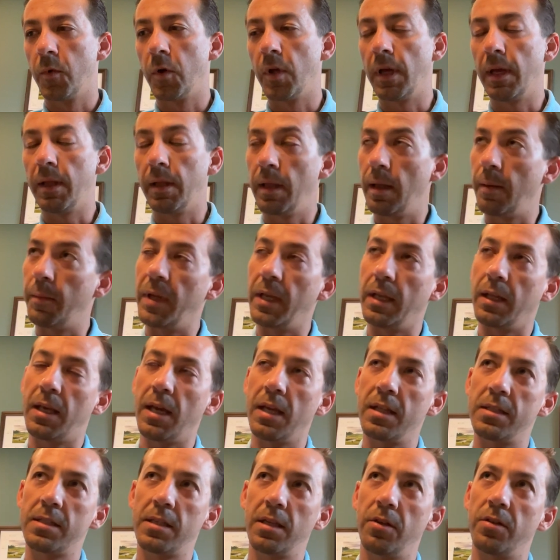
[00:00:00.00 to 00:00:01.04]
Well, I mean,
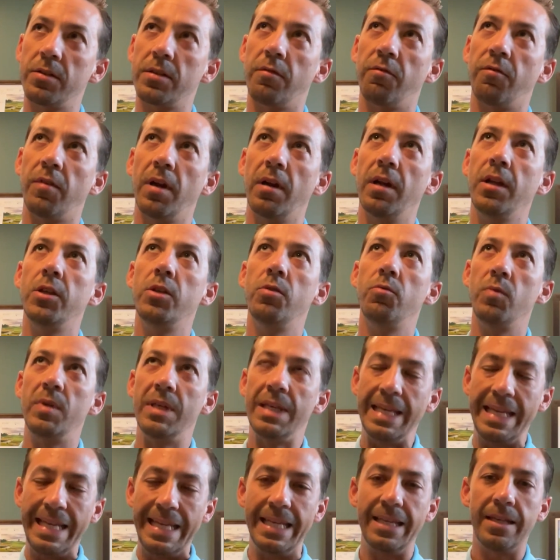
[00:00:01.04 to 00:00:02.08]
Kinsale is a very
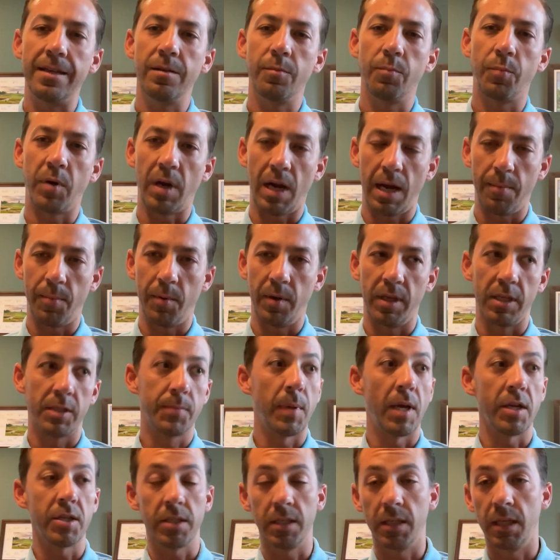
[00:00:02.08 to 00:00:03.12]
unique property,
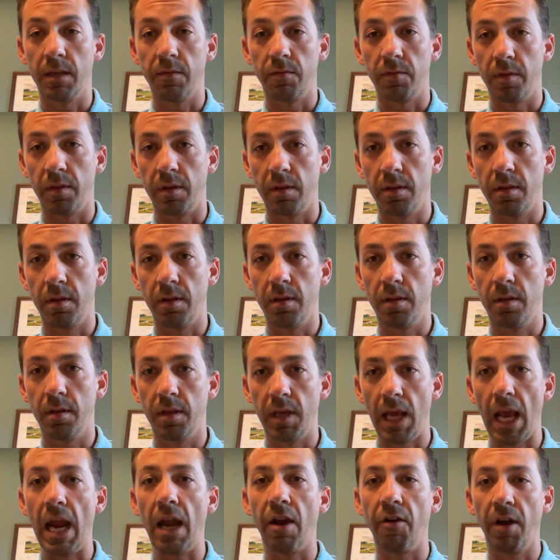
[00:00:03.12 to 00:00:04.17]
especially given
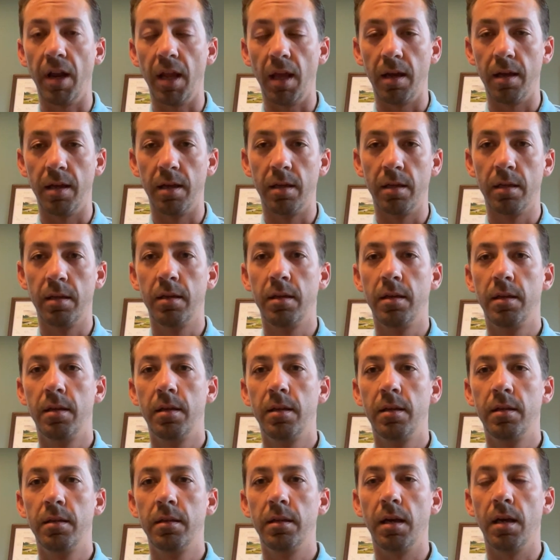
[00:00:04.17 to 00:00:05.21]
the area,
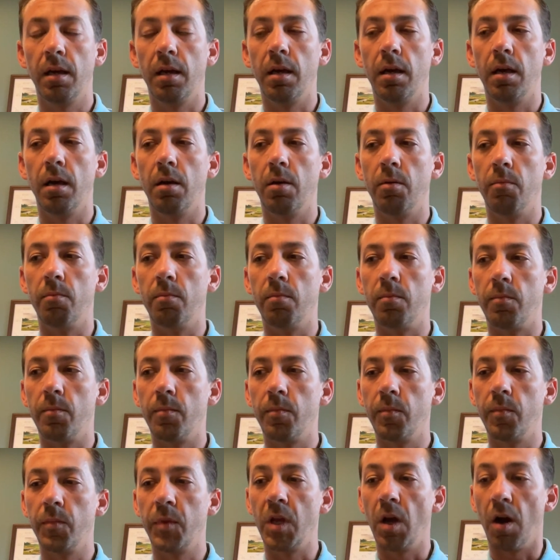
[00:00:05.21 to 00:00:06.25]

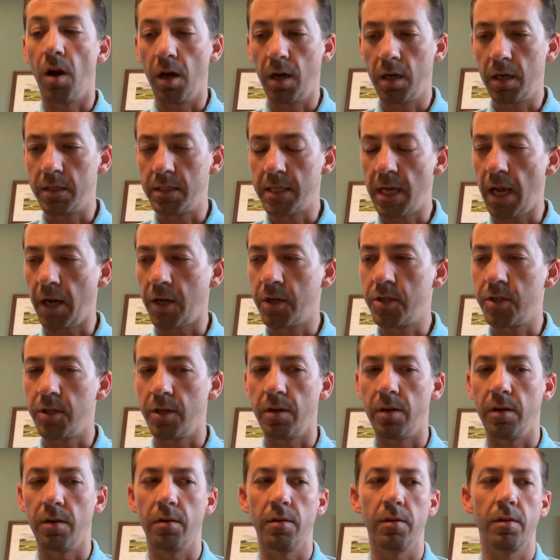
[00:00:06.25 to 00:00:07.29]
the
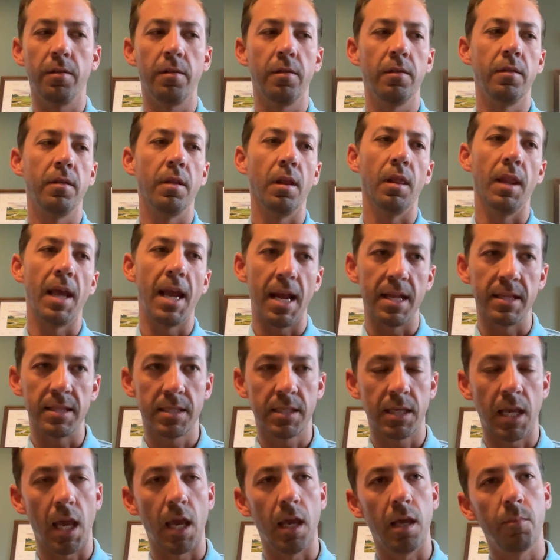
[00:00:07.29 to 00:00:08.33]
architecture, the
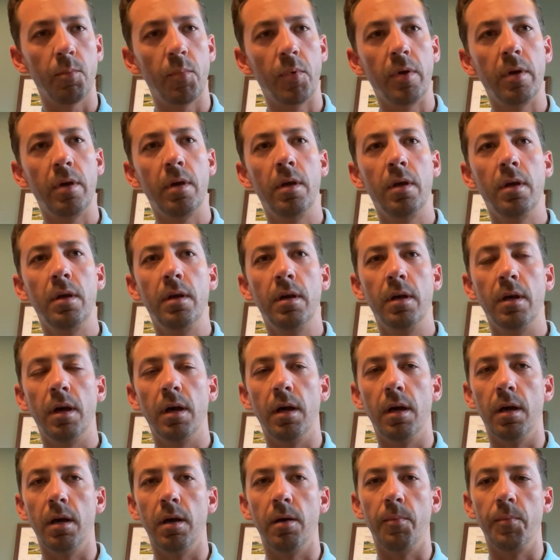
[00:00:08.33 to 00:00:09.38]
landscape,
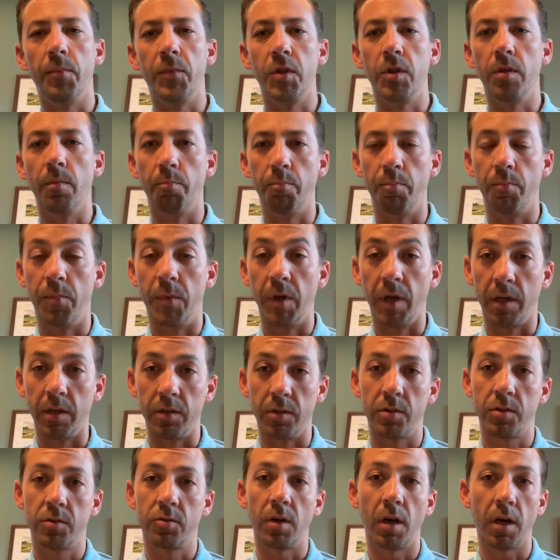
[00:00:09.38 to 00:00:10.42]
the
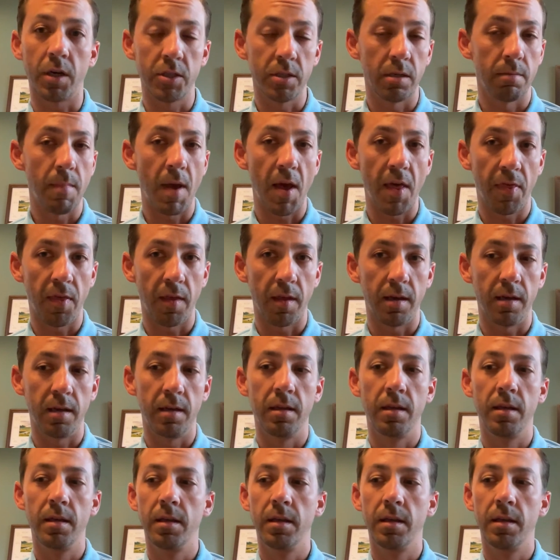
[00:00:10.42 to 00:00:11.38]
construction method,